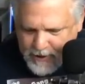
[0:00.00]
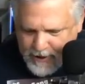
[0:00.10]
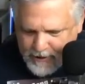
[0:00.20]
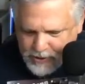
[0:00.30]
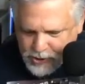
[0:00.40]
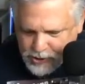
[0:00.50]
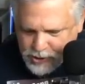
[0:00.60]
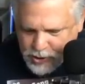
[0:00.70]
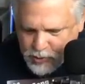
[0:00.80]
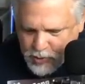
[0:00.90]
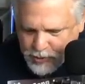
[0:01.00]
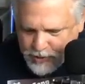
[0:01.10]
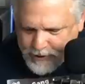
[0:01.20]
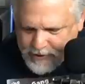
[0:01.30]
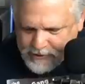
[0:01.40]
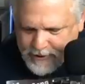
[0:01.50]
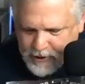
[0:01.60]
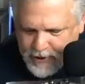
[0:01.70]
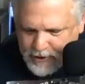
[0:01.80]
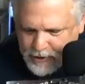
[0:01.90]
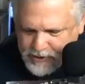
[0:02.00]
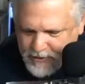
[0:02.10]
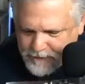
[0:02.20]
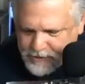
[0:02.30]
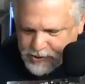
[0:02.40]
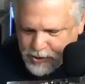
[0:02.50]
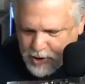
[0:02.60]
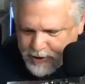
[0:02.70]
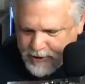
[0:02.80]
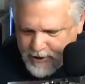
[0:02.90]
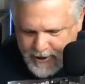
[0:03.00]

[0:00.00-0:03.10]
And just 2 or 3 days later, I noticed my fish started